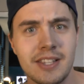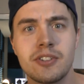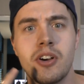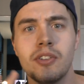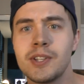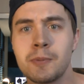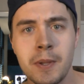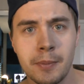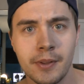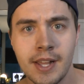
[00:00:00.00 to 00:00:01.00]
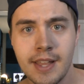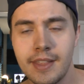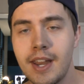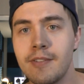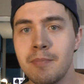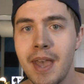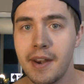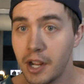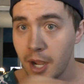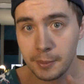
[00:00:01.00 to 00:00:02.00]
There's all these people that I've
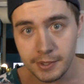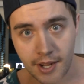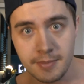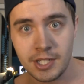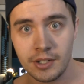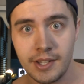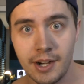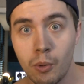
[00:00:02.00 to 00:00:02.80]
met a couple times here and there,